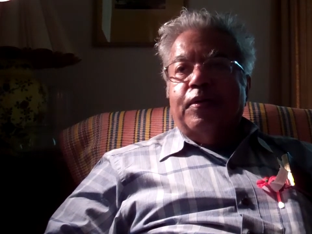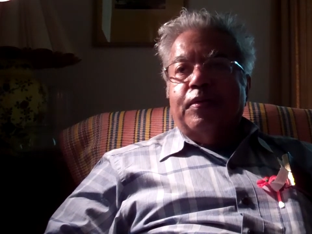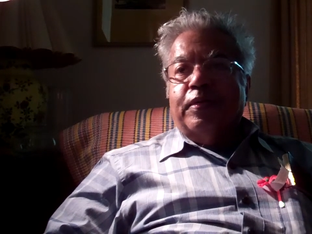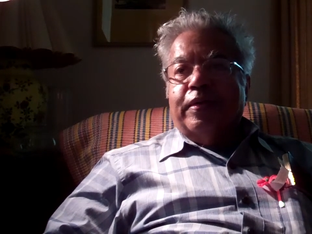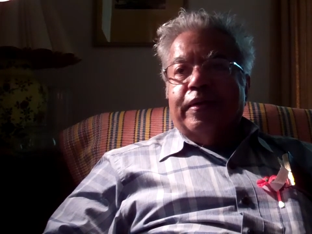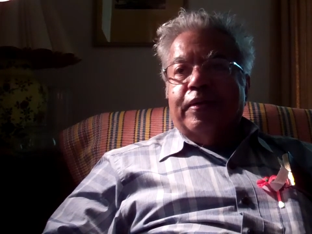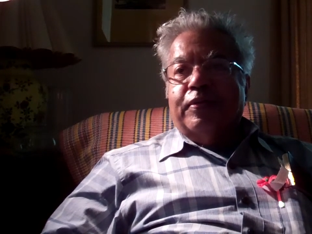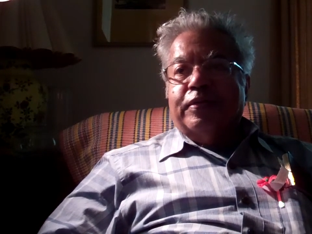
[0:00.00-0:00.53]

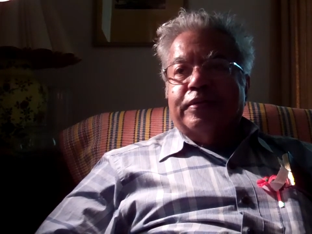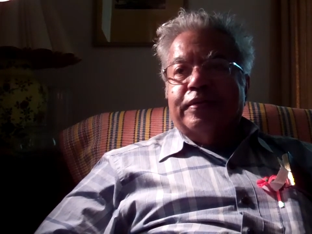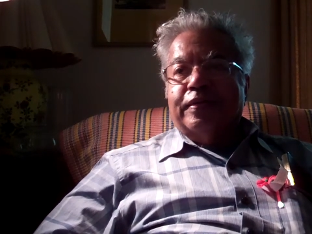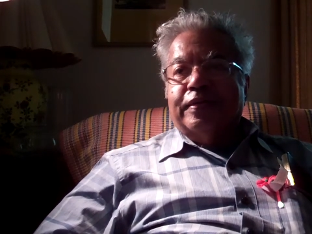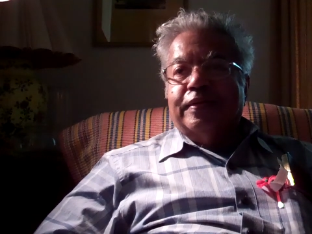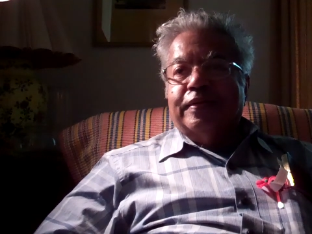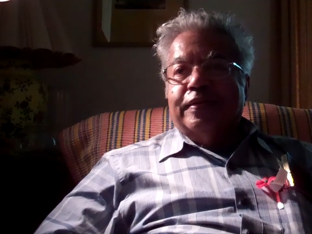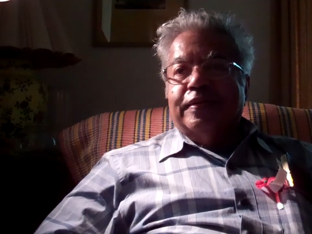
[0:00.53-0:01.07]
But you
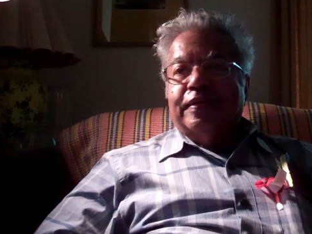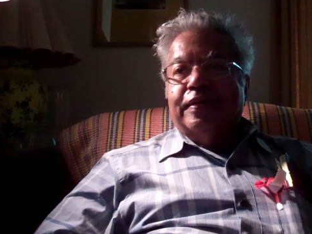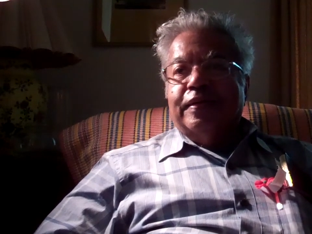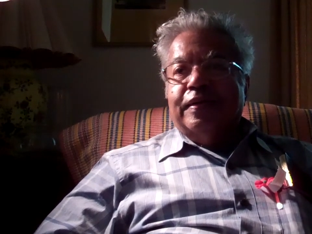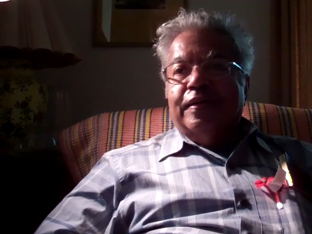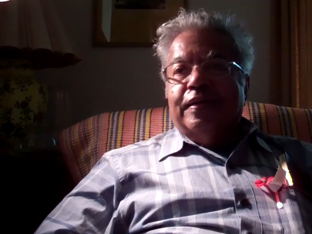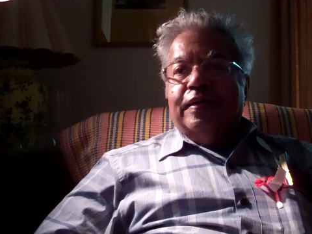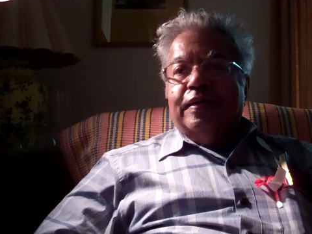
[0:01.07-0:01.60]
finished
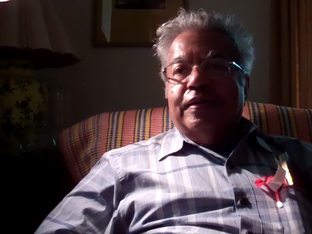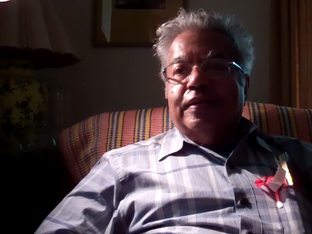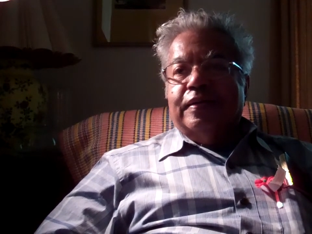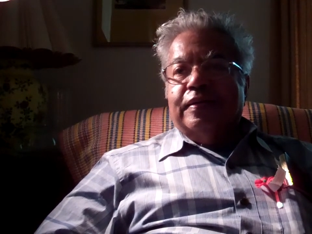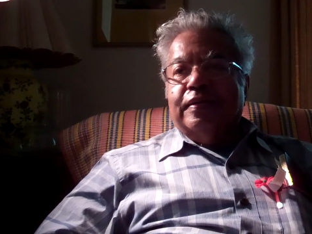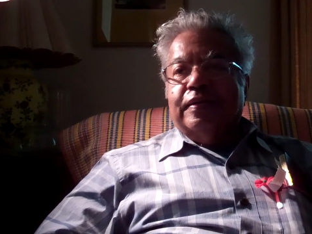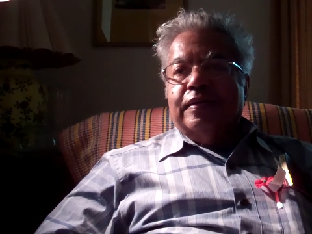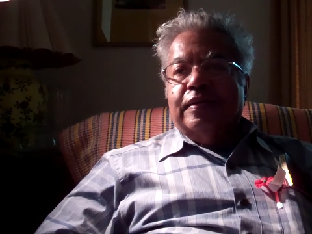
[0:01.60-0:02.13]

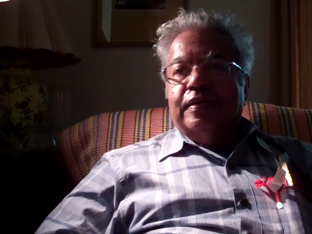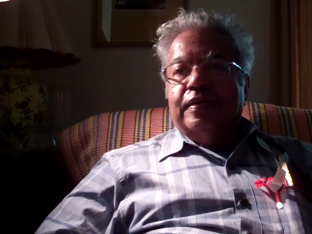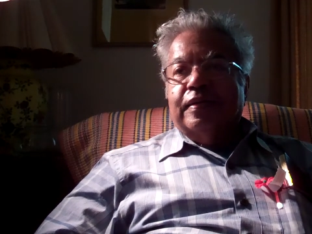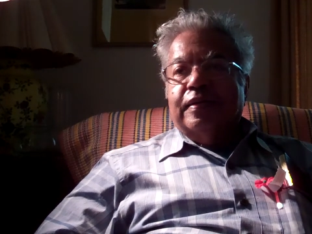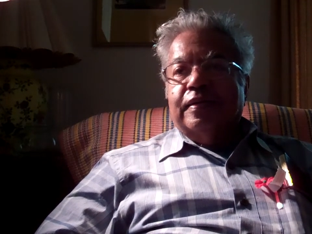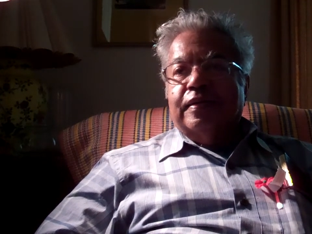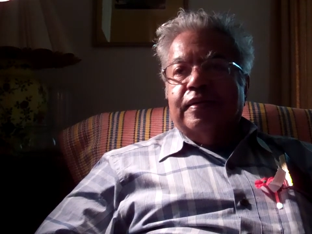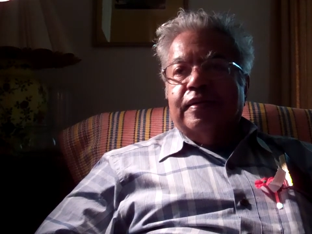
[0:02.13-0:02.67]
from
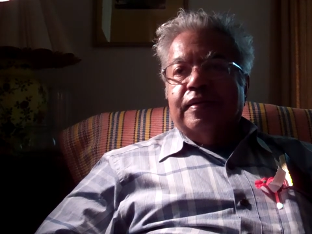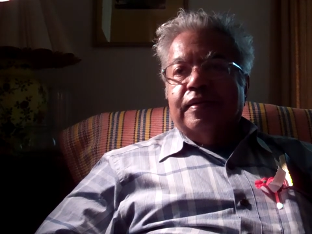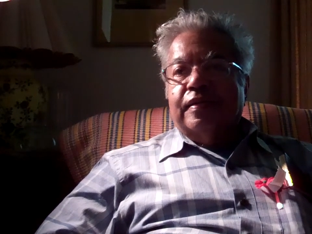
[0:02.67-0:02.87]
there. You